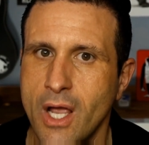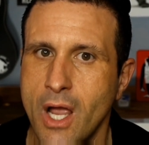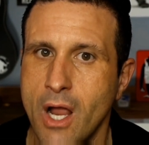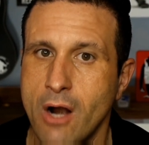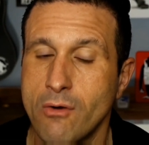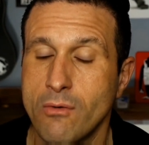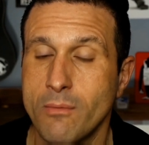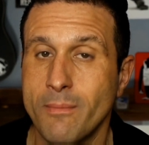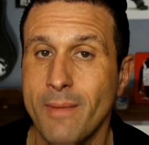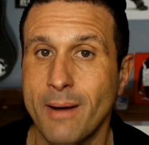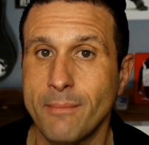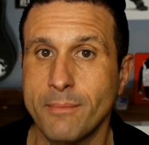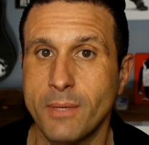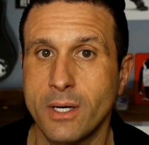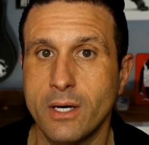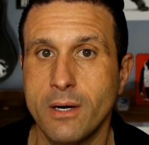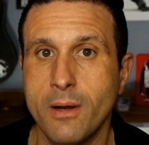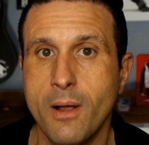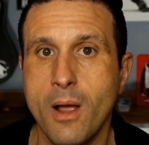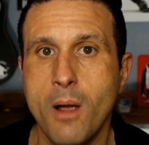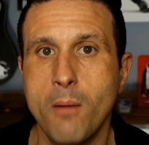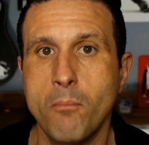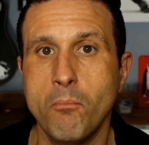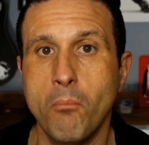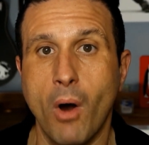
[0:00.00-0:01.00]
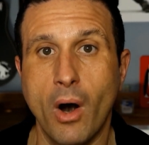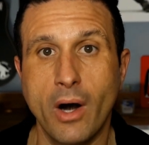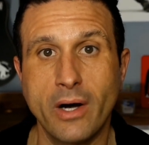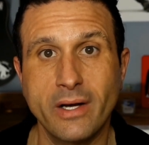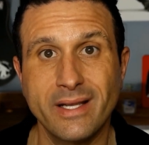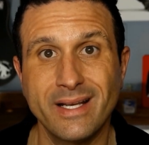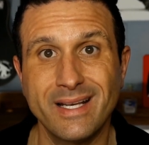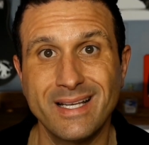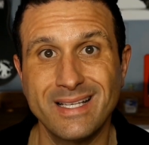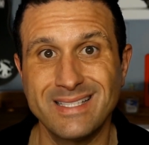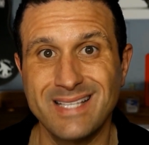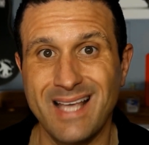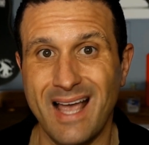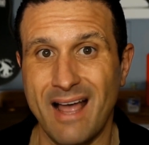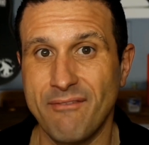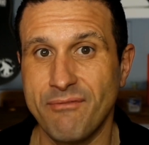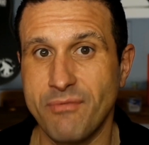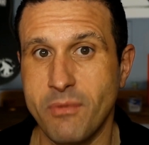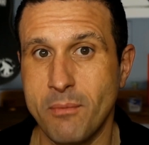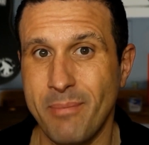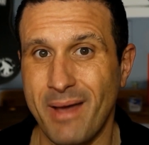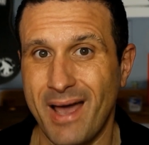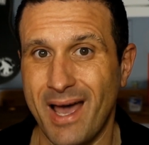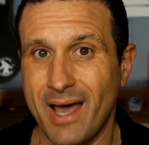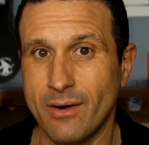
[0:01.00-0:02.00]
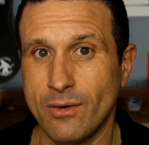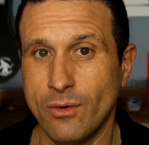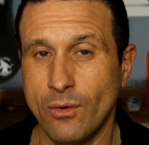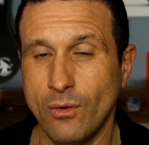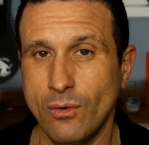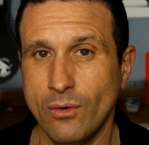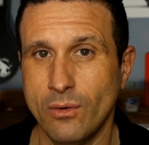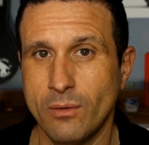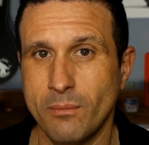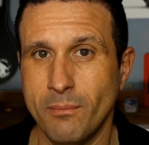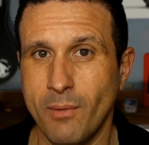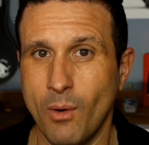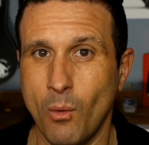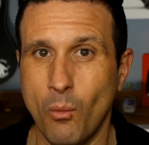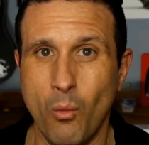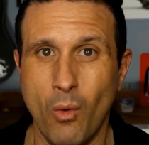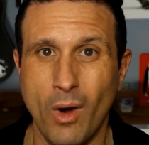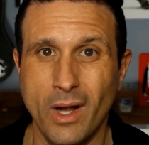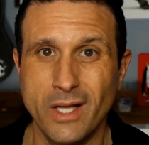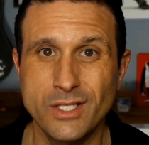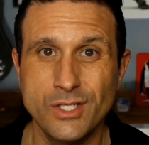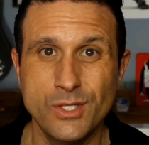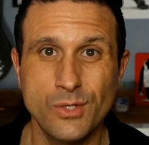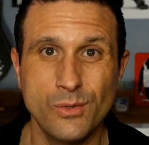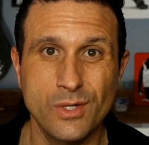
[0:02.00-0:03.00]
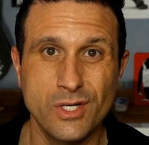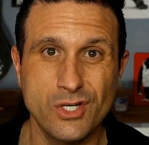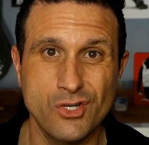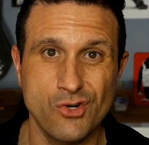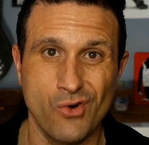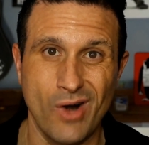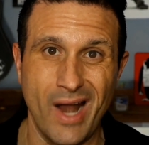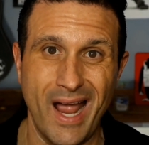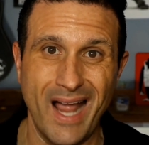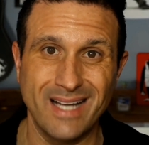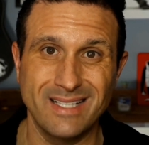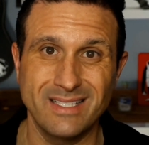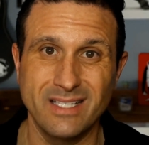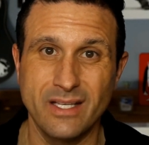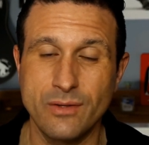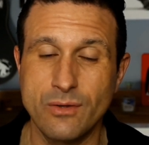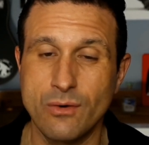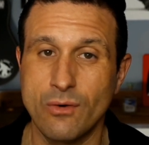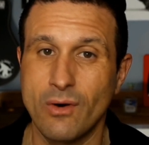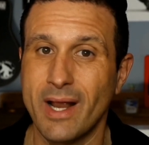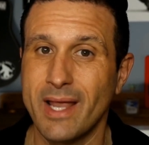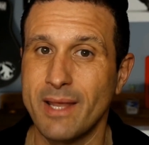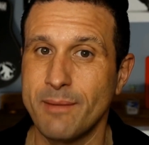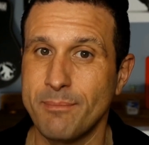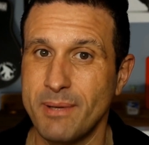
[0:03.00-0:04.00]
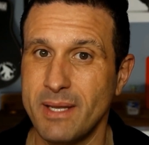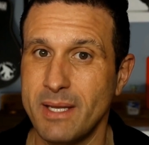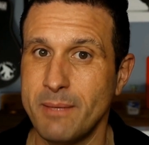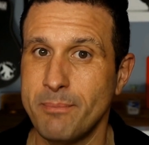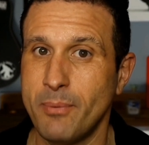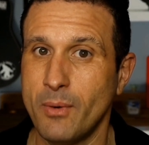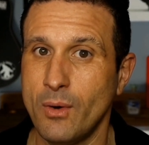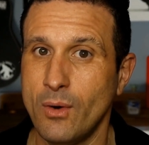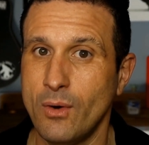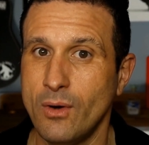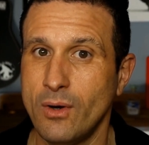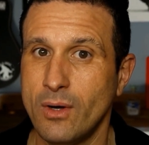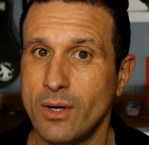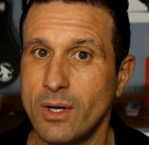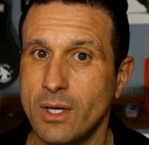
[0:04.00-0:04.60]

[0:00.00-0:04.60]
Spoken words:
Remember, marketing's half the battle, but once you attracted the right people,